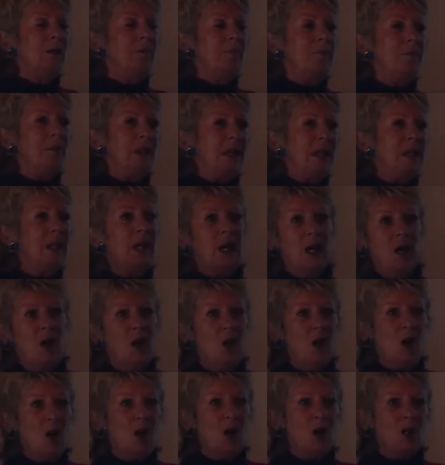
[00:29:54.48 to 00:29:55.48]

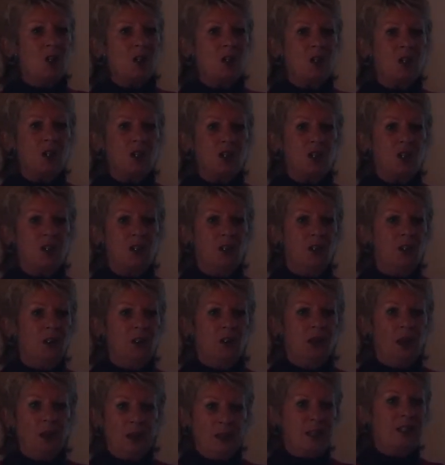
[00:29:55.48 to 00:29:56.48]
because
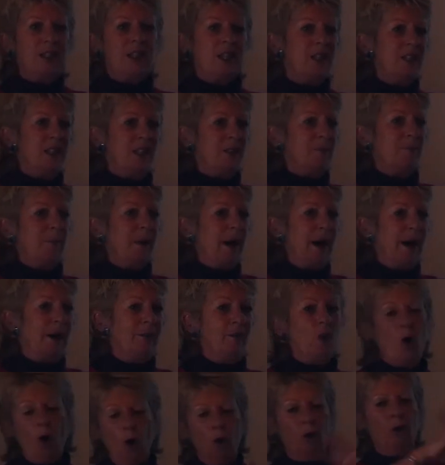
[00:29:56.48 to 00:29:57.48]
ISIS is bad,
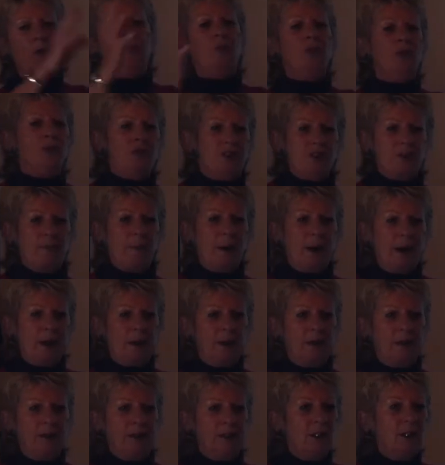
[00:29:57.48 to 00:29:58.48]
the whole of Earth is bad.
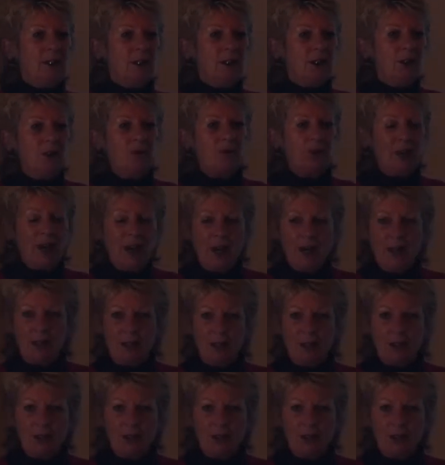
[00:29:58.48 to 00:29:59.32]
You can't